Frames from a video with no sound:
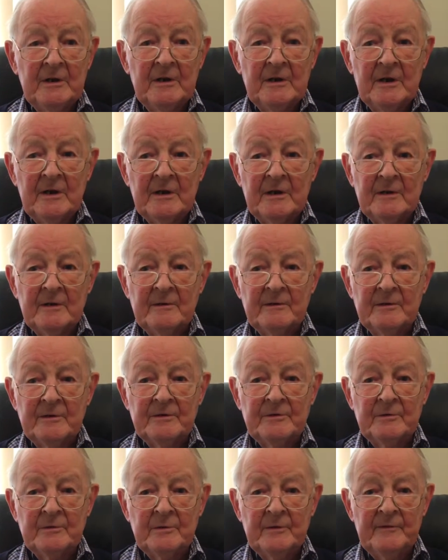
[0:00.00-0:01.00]

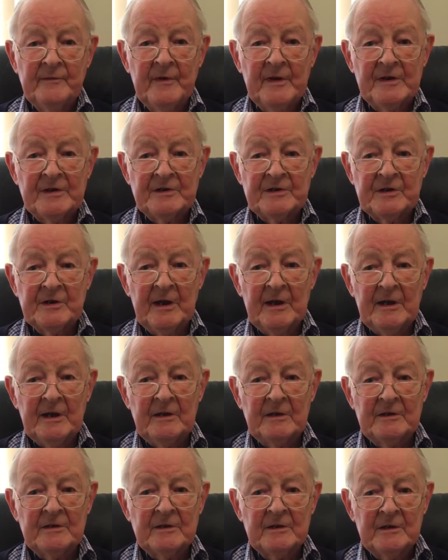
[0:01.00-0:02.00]
to
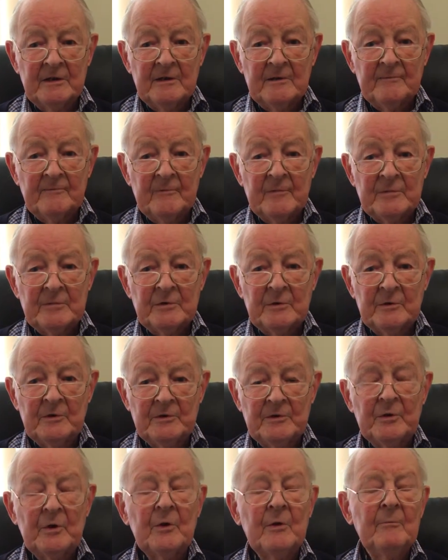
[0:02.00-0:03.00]
investigate,
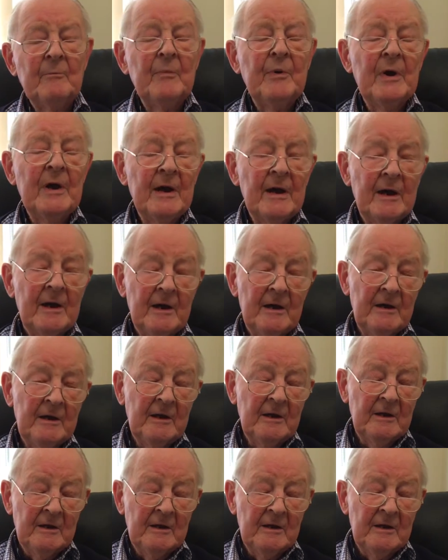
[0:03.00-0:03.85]
to compare